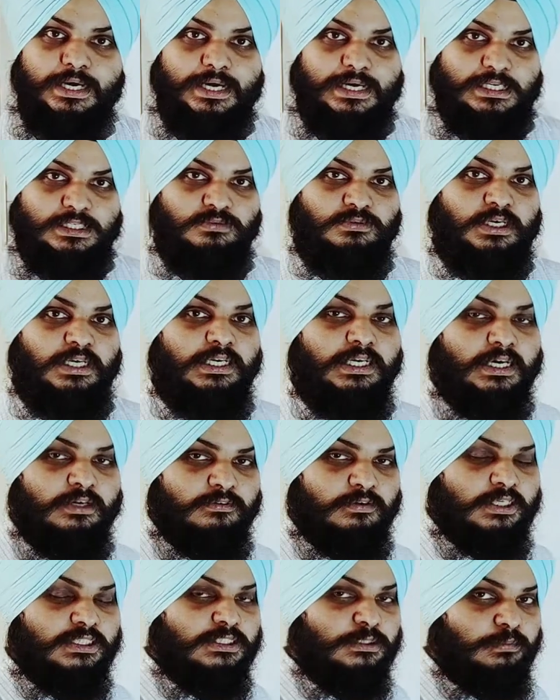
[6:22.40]
as I
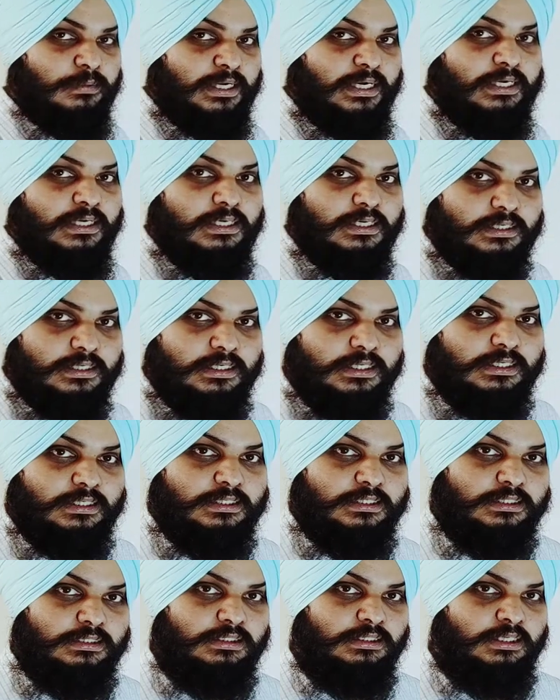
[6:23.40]
have explained
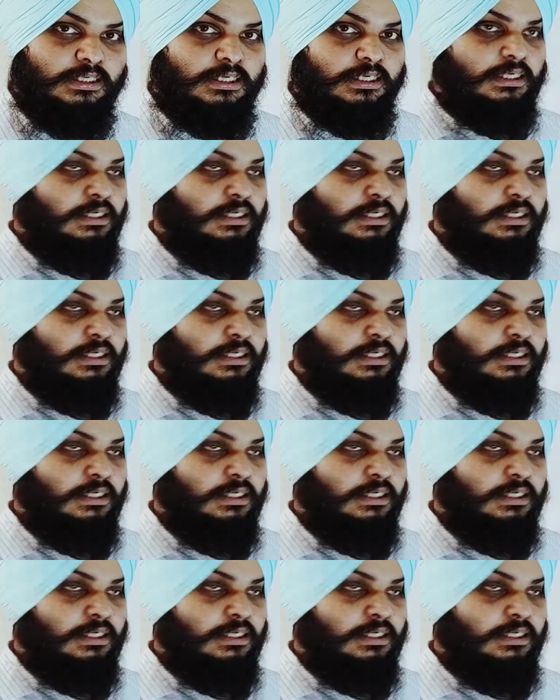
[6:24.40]
earlier,